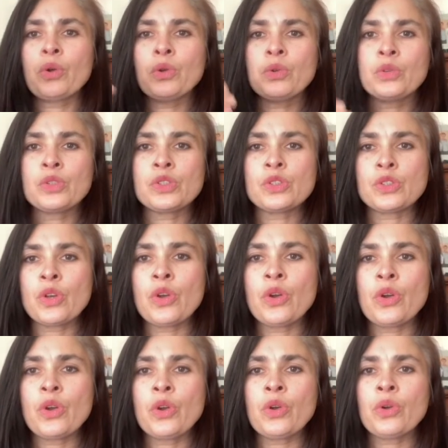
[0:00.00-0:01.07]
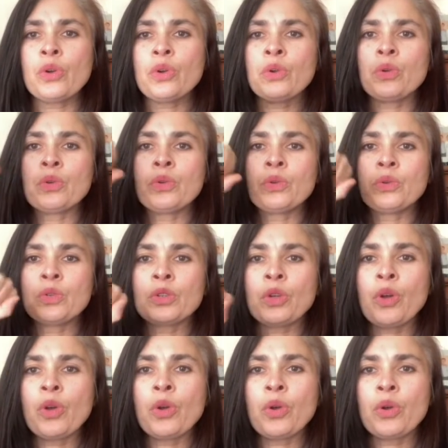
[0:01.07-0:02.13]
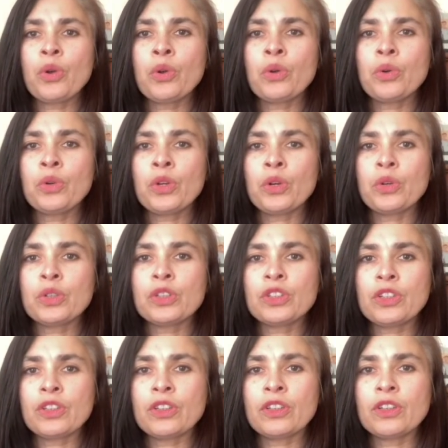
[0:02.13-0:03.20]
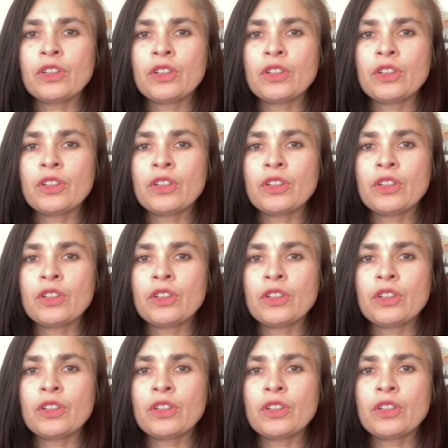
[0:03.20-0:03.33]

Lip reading: so, do. Your turn.